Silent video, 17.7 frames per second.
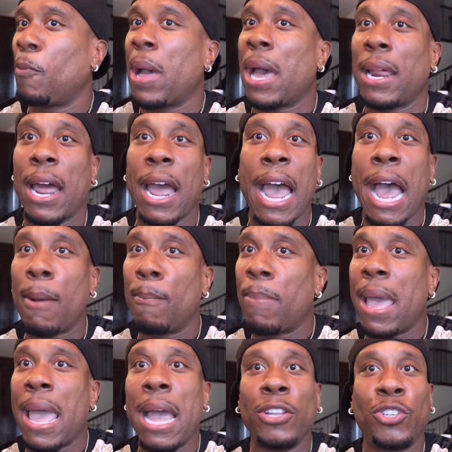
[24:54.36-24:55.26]
no matter
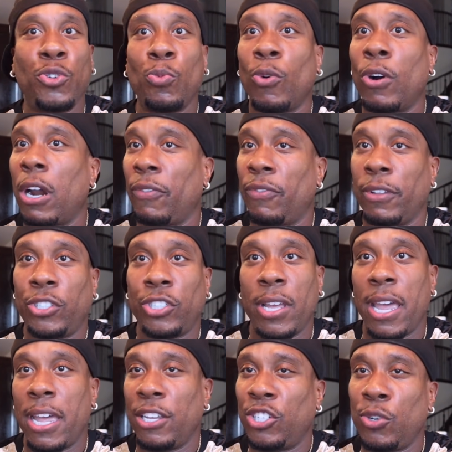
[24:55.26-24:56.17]
how bad you want it to
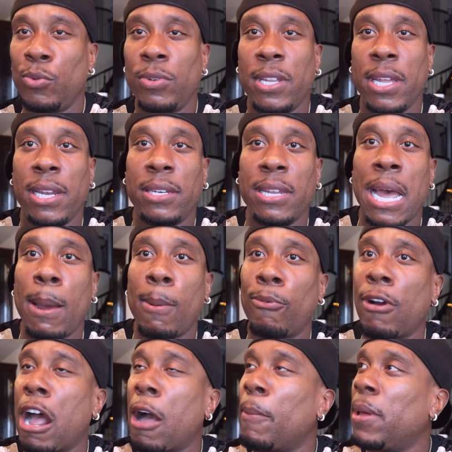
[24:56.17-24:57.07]
change. You did
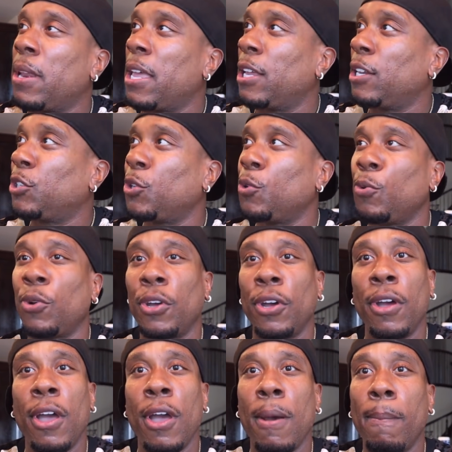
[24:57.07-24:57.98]
top ramen and
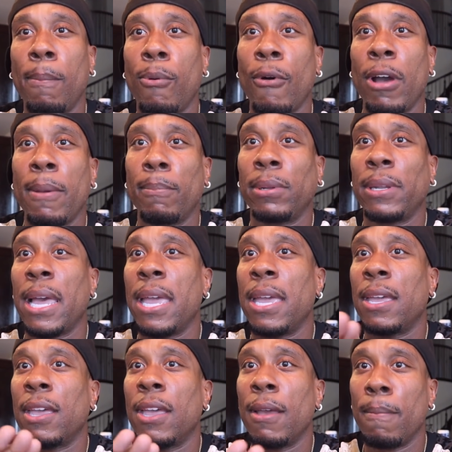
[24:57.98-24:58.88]
tuna, point
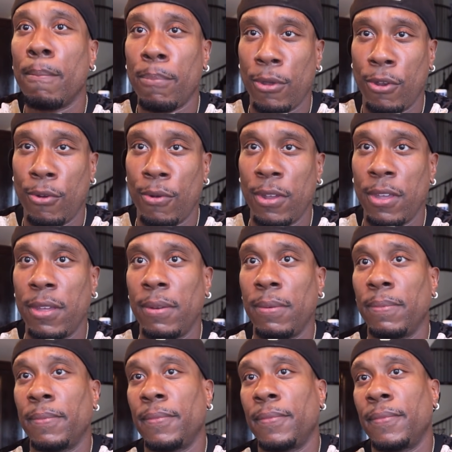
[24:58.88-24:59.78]
blank, period.